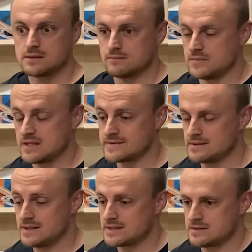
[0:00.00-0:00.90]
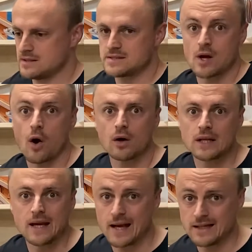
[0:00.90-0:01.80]
there's
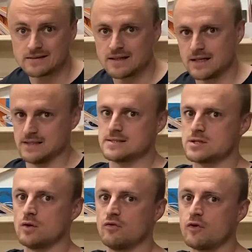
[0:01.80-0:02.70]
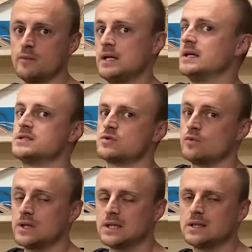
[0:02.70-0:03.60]
hardly anything in it. So for me, it's
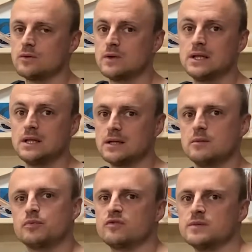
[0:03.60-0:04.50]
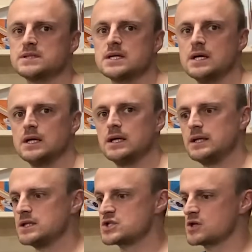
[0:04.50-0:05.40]
really, really an improvement
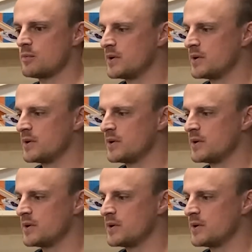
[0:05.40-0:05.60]
in the shop